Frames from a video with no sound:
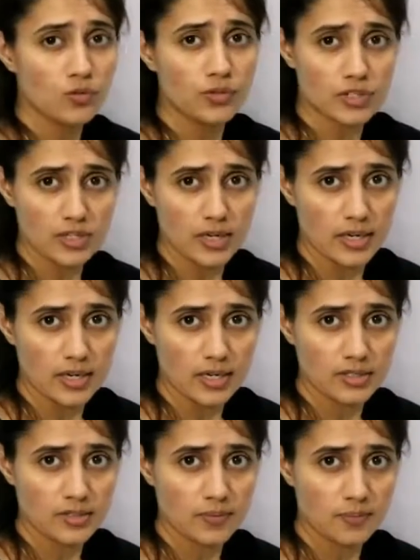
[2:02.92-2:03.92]
of this linked
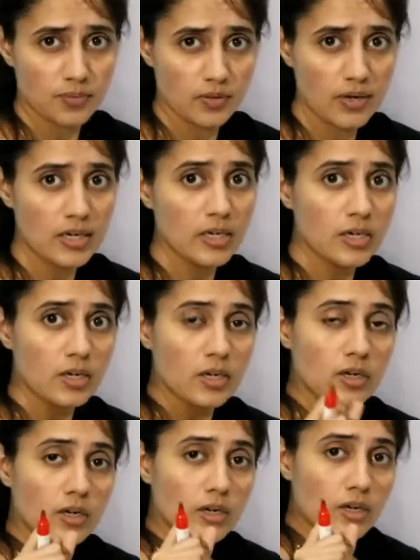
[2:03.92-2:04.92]
list, right?
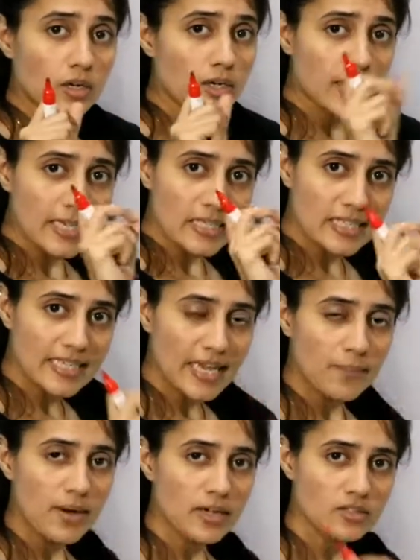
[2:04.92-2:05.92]
It is
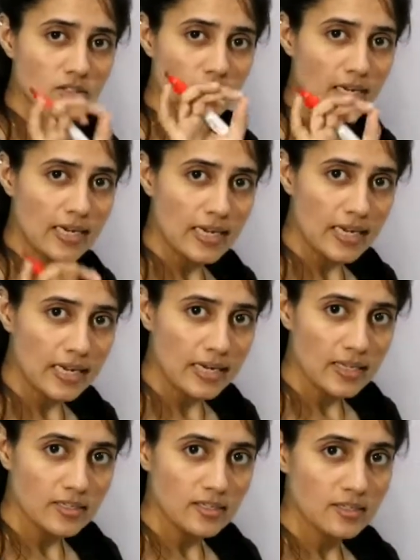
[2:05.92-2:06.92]
same as singly linked
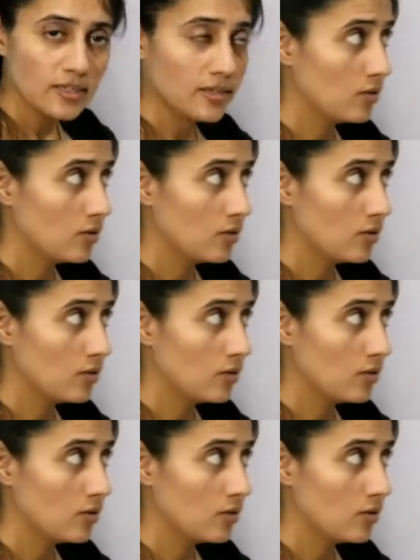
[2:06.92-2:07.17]
list,